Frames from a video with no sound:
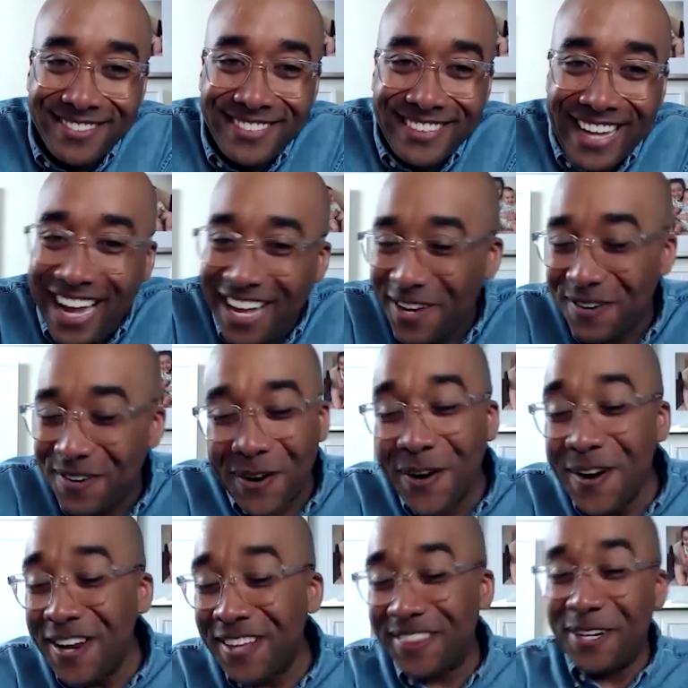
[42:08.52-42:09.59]
You were
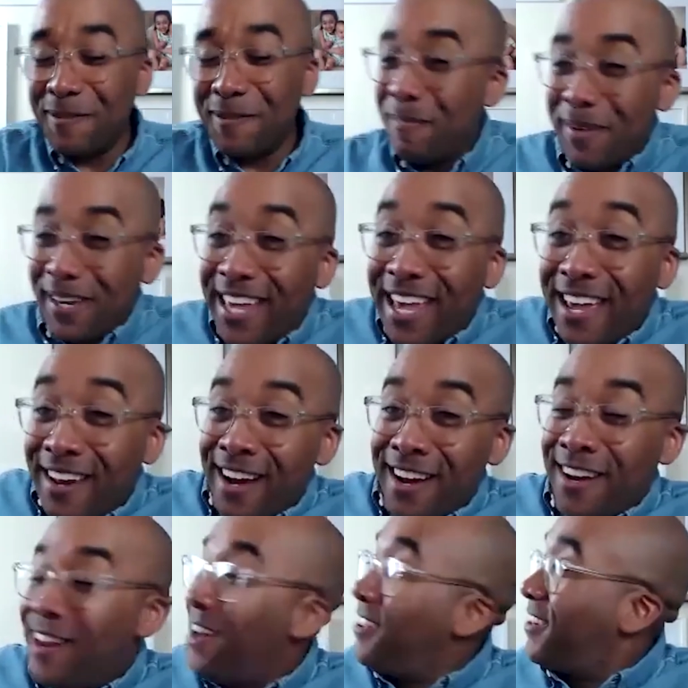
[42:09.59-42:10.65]
on it though. But again,
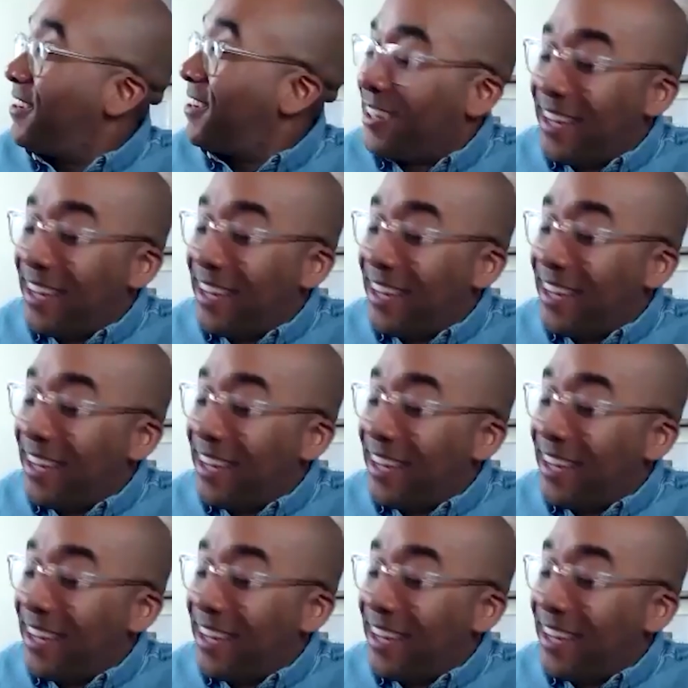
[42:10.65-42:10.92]
another